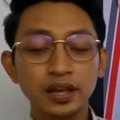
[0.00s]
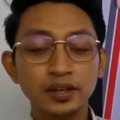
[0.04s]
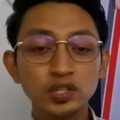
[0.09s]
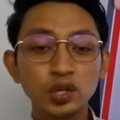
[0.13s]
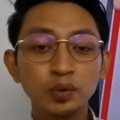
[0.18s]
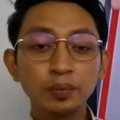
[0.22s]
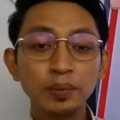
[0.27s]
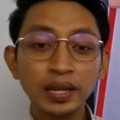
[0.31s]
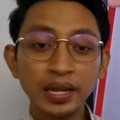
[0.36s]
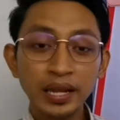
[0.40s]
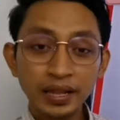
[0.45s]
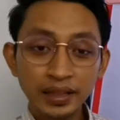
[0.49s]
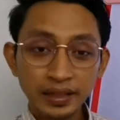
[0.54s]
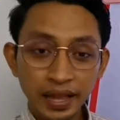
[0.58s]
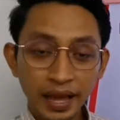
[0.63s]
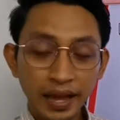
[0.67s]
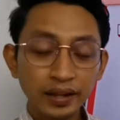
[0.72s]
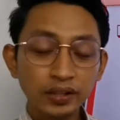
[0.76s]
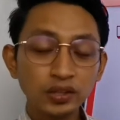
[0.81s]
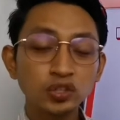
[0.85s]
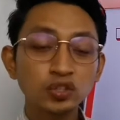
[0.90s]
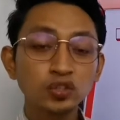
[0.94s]
So meaning
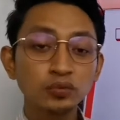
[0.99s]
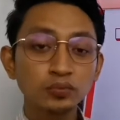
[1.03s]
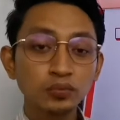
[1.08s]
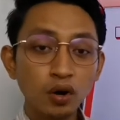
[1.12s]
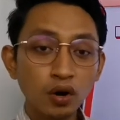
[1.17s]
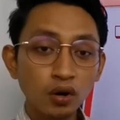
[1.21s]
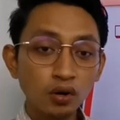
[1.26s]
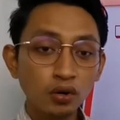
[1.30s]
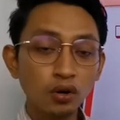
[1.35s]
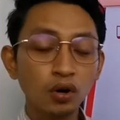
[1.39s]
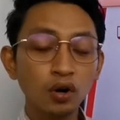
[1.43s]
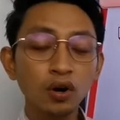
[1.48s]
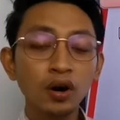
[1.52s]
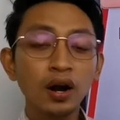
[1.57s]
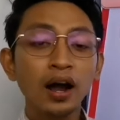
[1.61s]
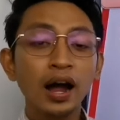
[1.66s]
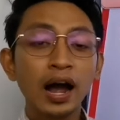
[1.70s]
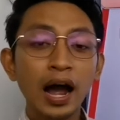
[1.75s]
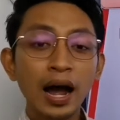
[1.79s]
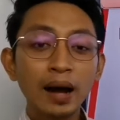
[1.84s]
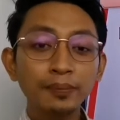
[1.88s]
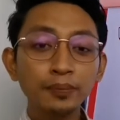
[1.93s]
that
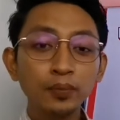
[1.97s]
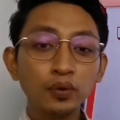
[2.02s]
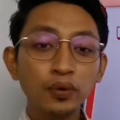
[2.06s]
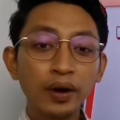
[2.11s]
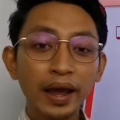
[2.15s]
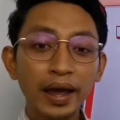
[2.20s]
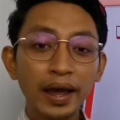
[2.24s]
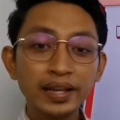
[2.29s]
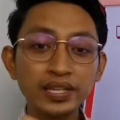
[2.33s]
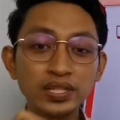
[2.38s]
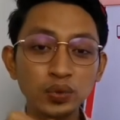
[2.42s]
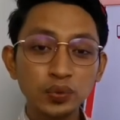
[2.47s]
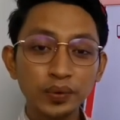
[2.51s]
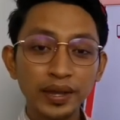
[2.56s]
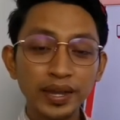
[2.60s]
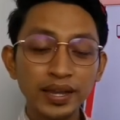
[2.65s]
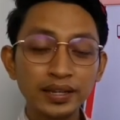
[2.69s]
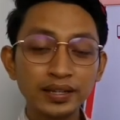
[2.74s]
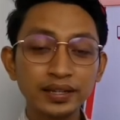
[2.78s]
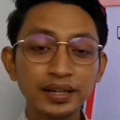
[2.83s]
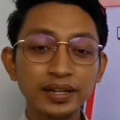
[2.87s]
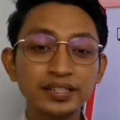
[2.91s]
tomorrow Abu has to
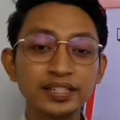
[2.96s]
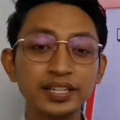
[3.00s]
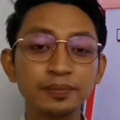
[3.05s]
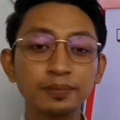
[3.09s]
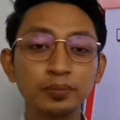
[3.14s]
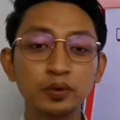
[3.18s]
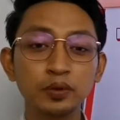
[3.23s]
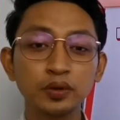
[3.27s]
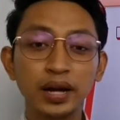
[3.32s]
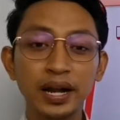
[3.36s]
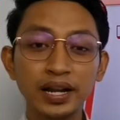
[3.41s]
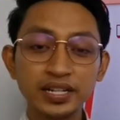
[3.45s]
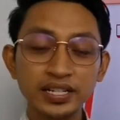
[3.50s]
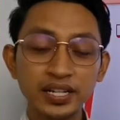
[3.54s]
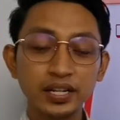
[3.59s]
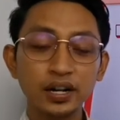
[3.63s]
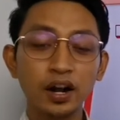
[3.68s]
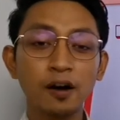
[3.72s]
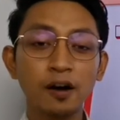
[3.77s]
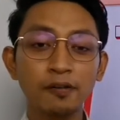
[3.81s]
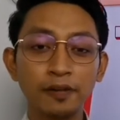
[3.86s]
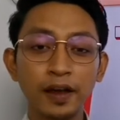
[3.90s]
increase the
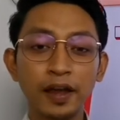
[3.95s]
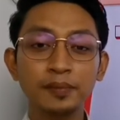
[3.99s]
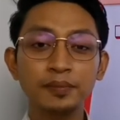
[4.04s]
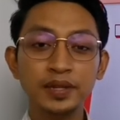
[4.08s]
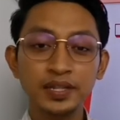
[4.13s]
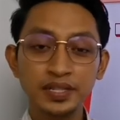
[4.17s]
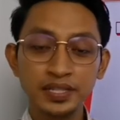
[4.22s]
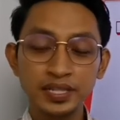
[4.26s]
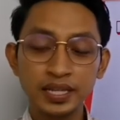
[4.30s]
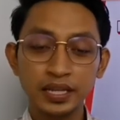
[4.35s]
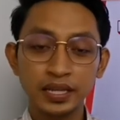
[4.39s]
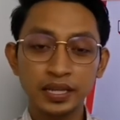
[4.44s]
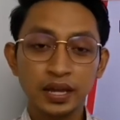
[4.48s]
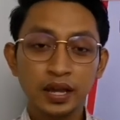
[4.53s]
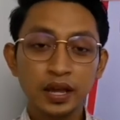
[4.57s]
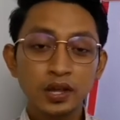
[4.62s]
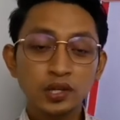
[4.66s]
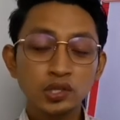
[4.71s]
production of ABC.